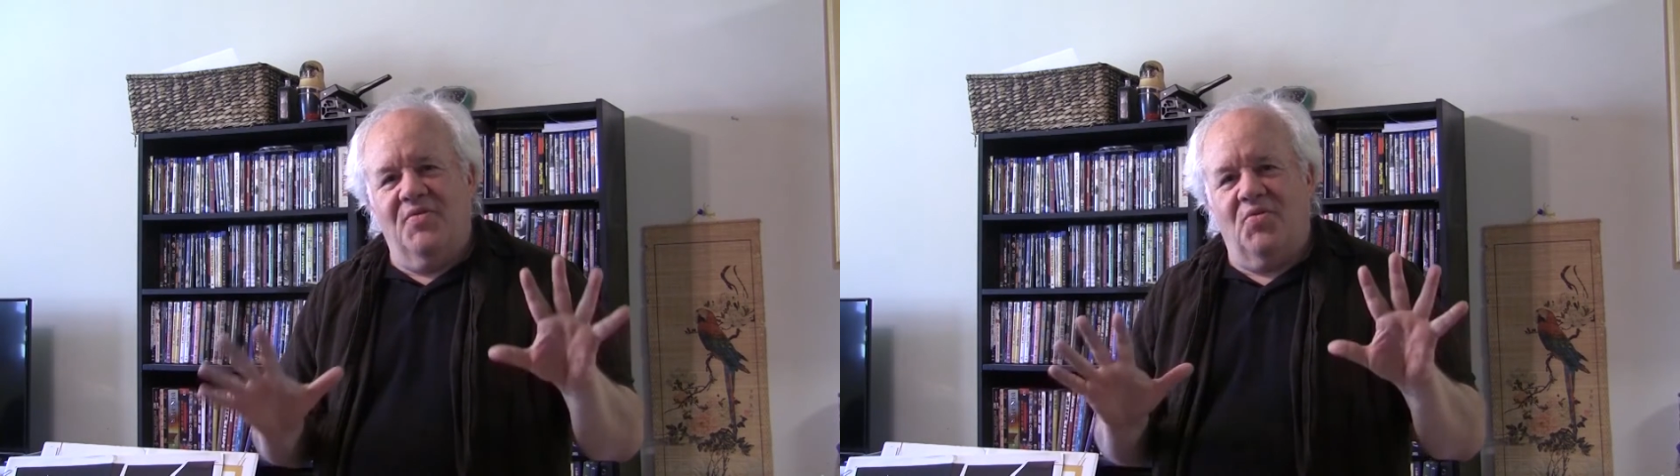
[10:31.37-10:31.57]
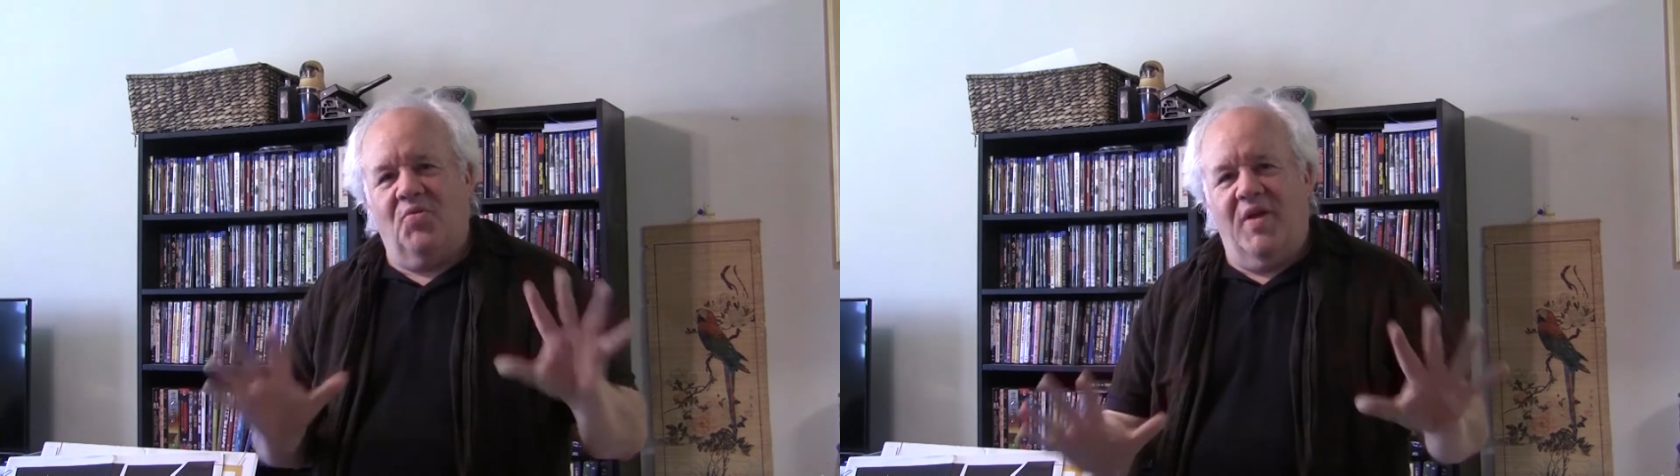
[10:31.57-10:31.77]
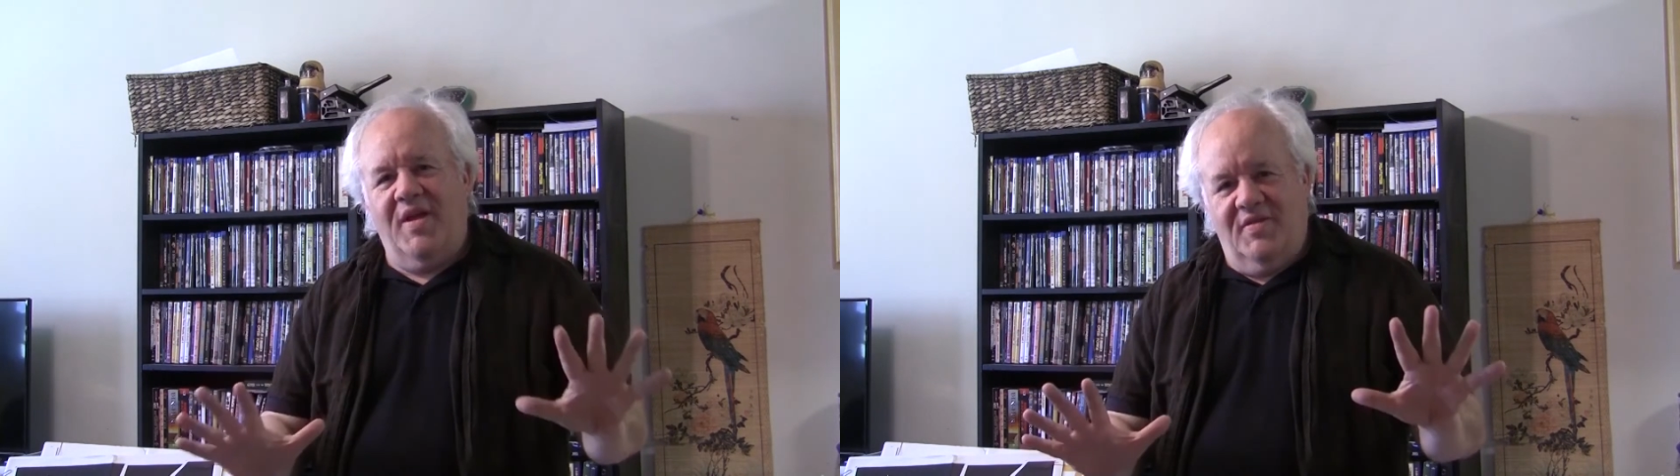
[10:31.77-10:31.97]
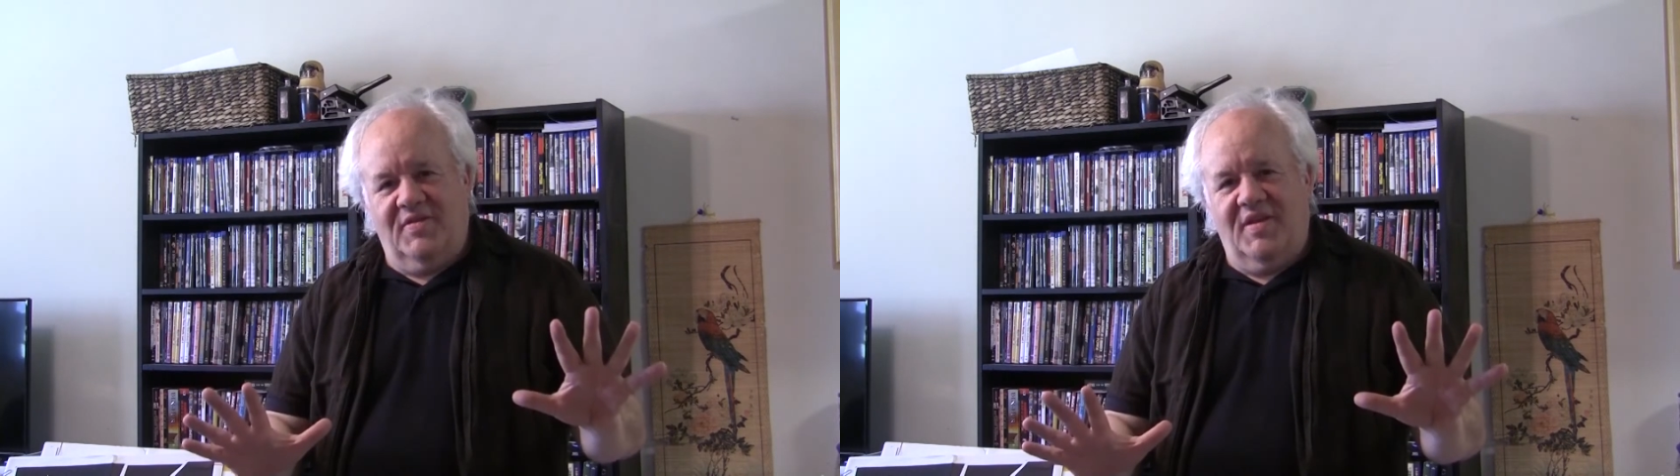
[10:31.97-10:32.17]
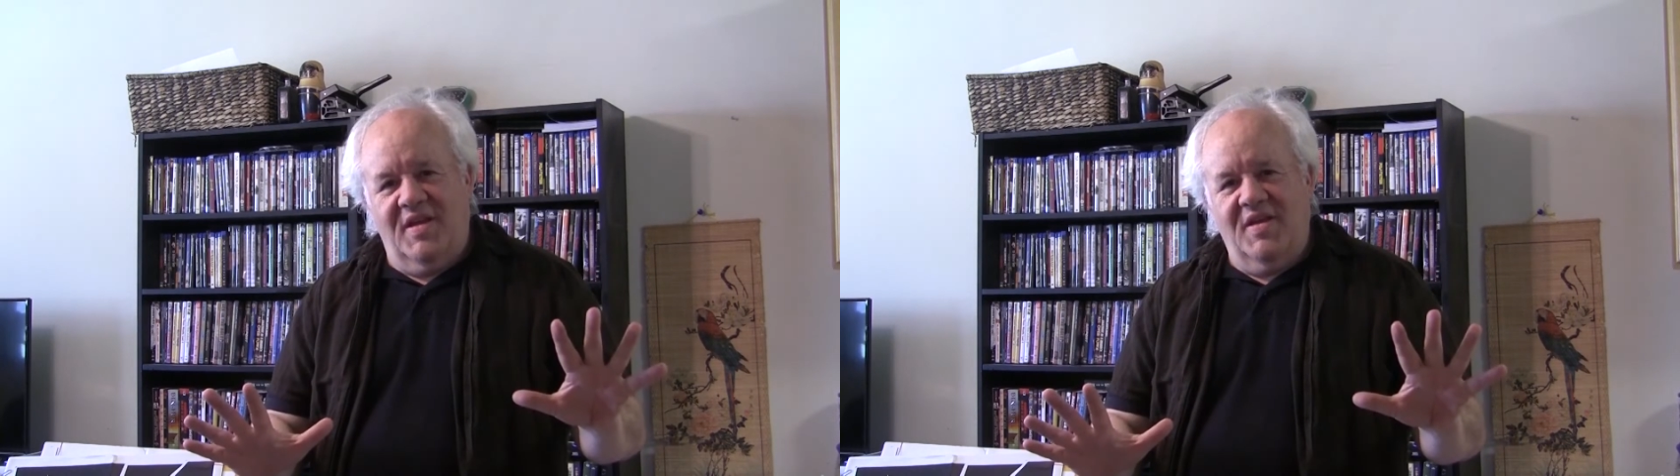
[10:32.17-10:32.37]

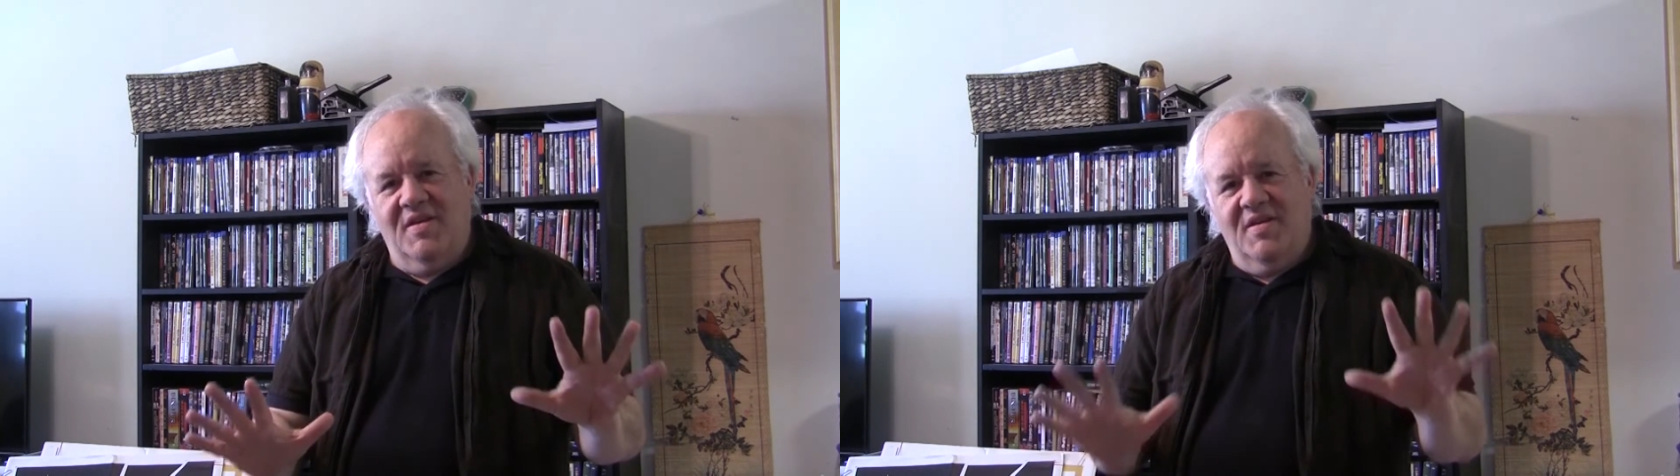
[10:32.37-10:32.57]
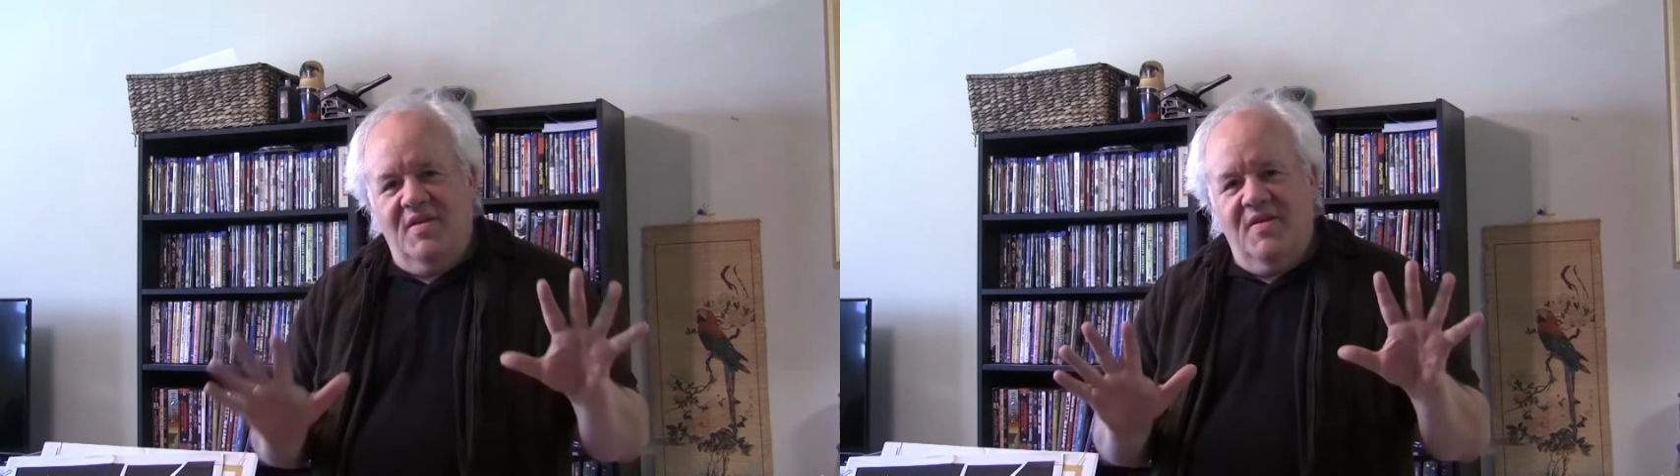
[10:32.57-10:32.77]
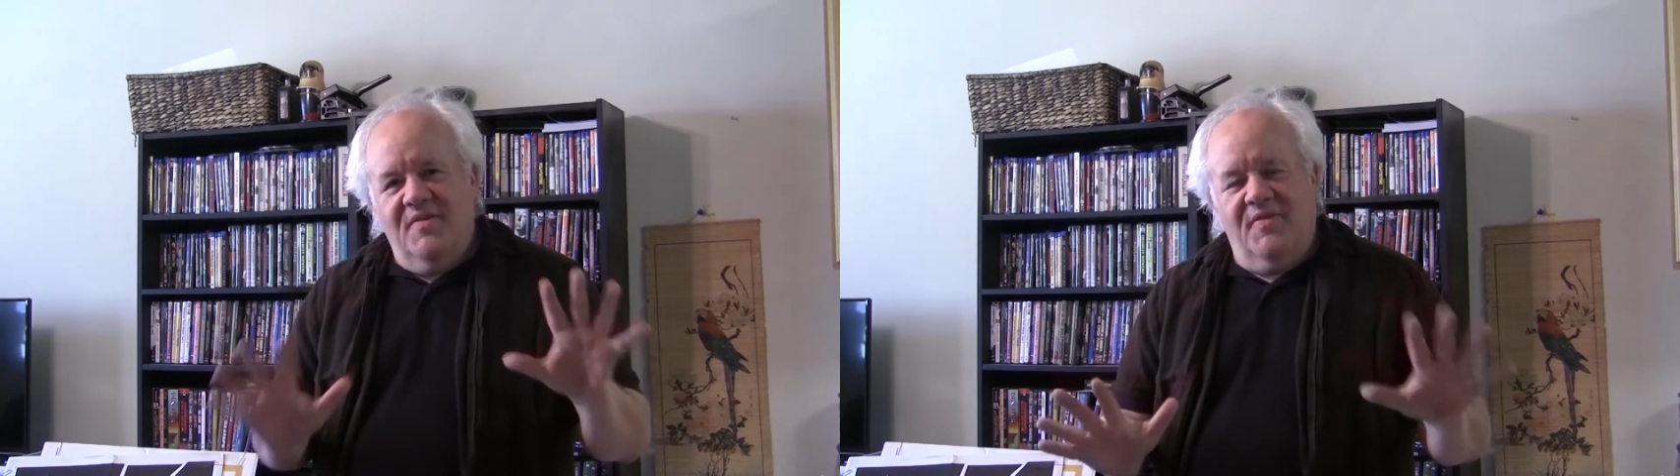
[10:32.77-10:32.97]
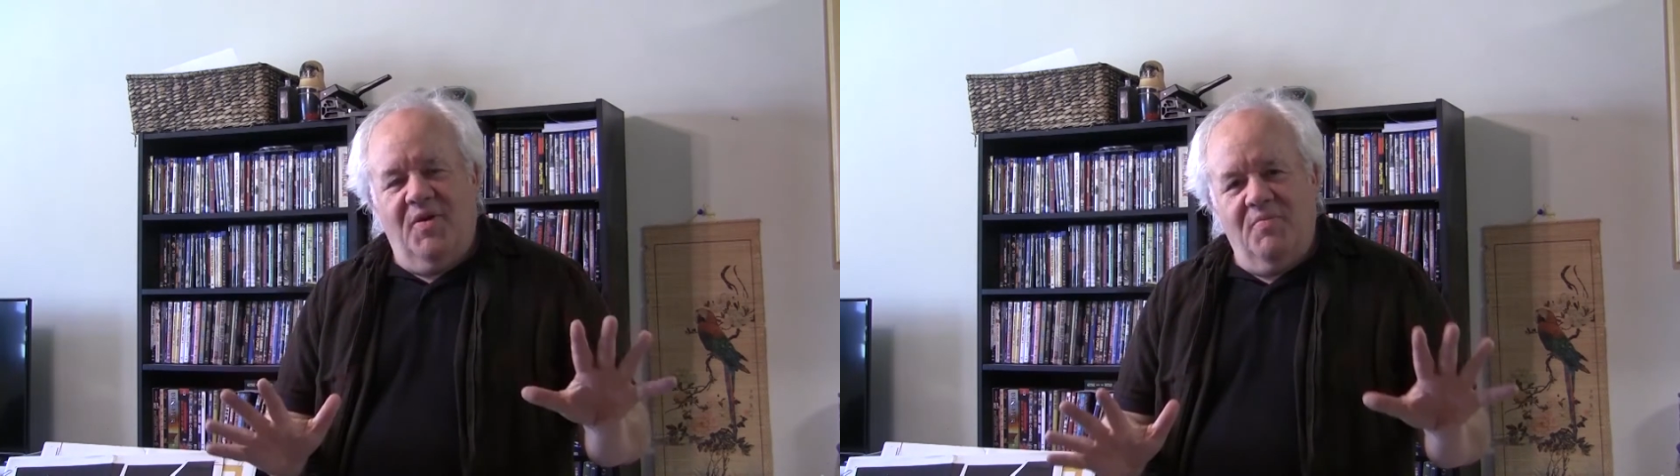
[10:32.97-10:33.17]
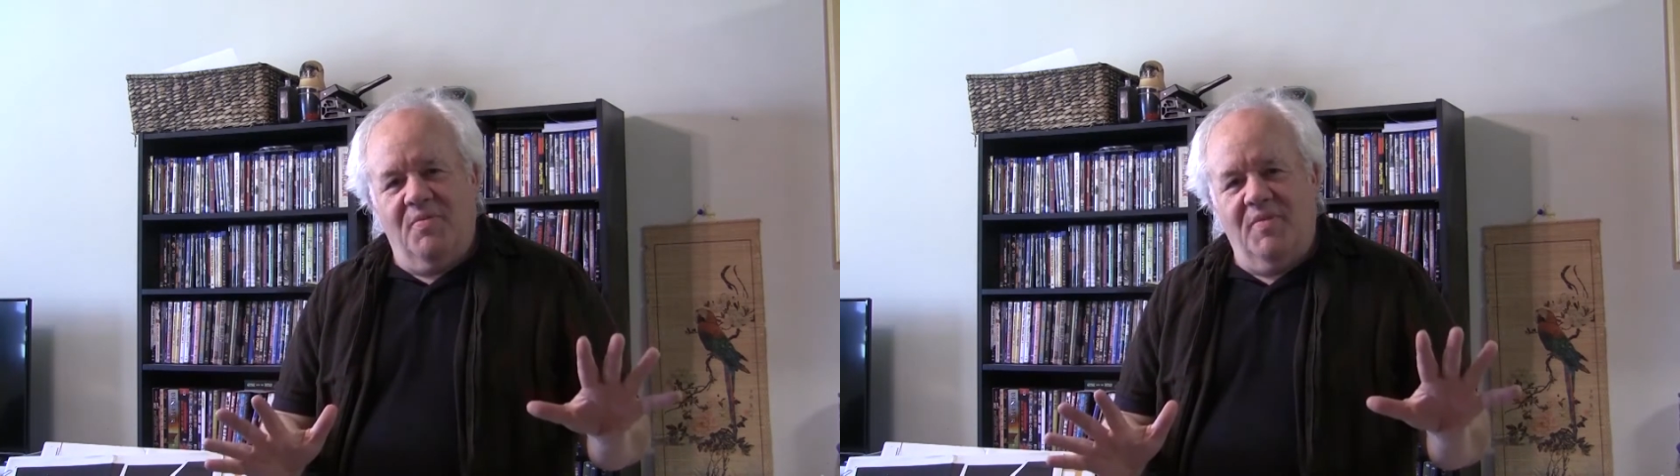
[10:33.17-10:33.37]
crazy
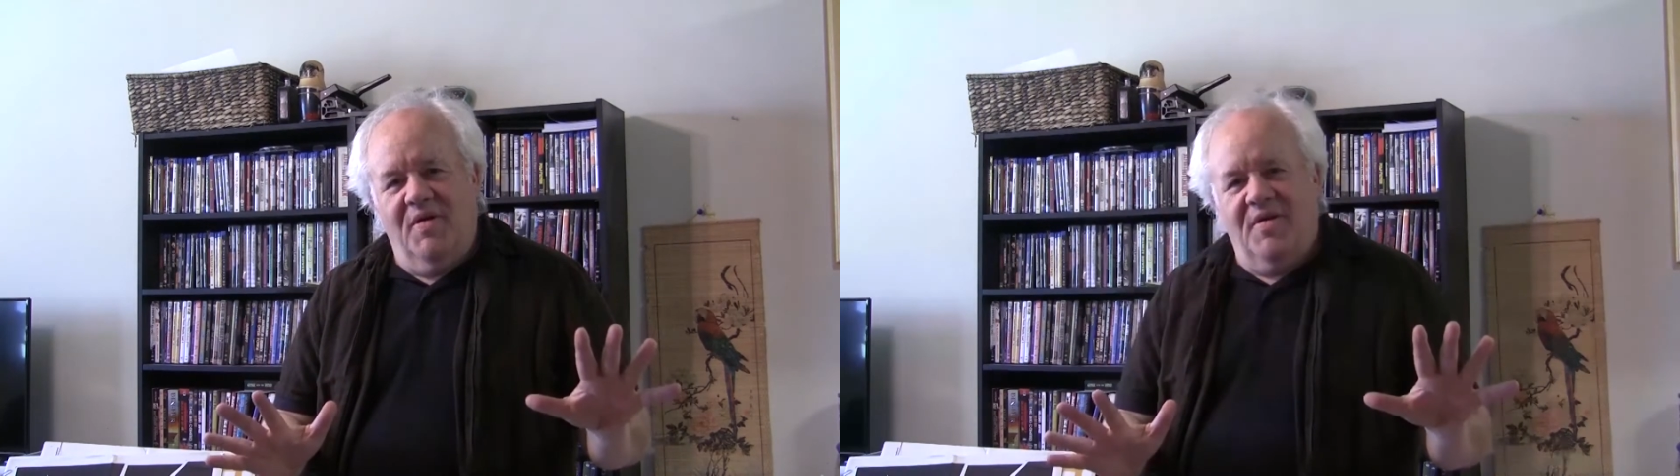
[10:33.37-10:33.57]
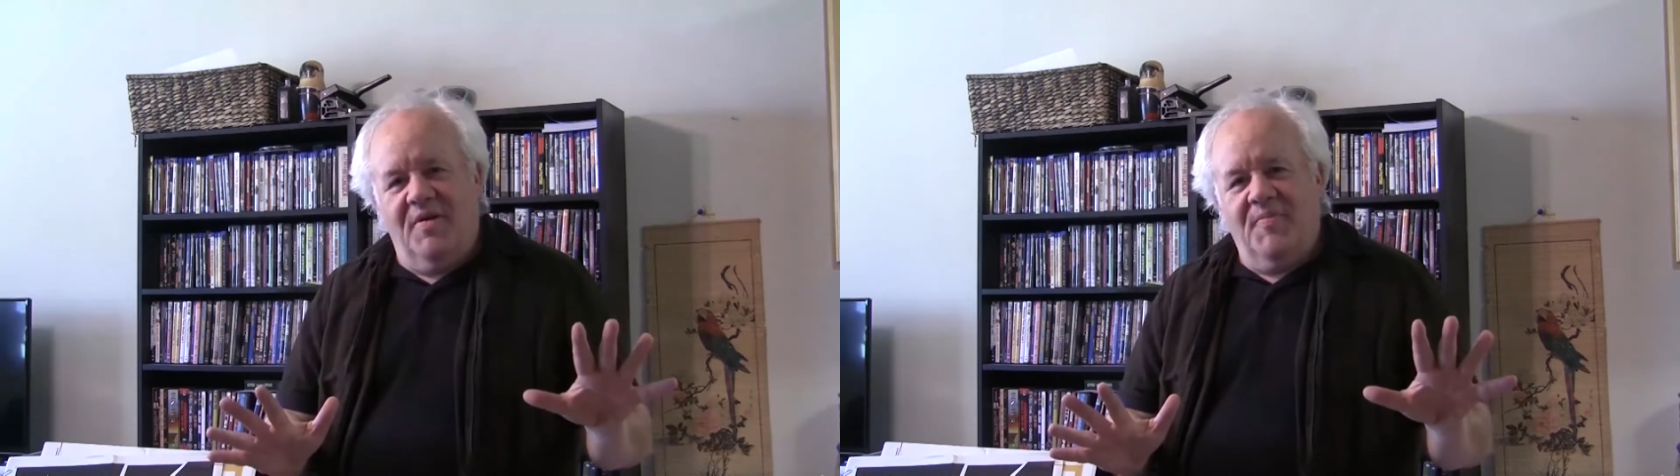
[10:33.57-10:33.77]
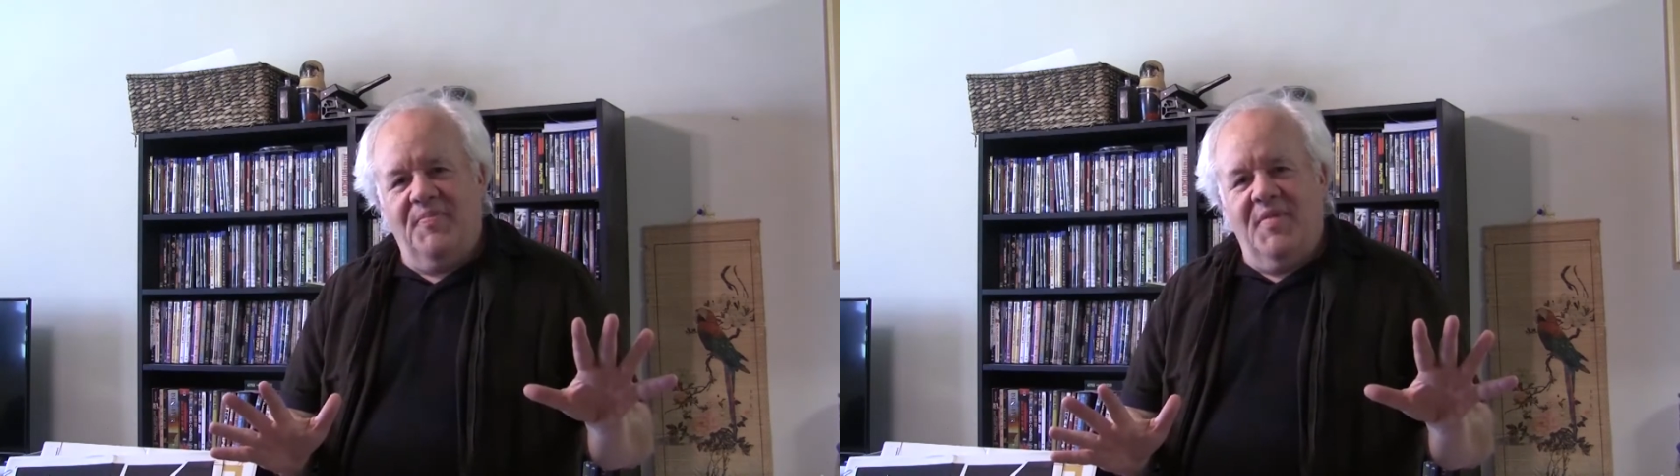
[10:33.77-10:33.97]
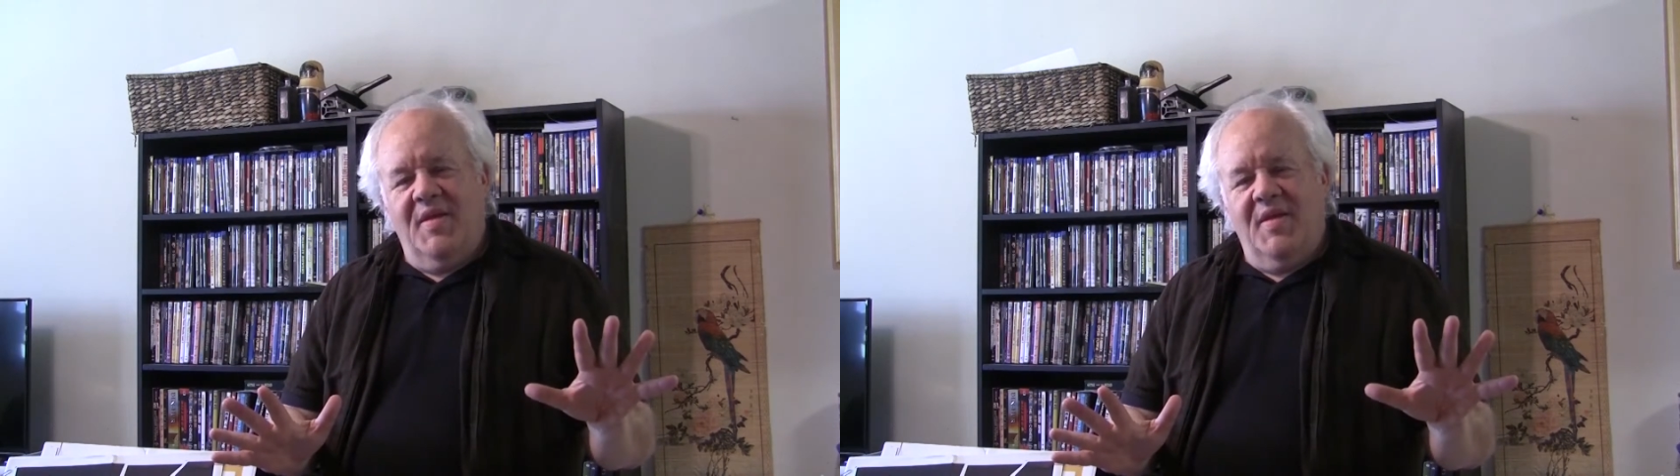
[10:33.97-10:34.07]
film promoter,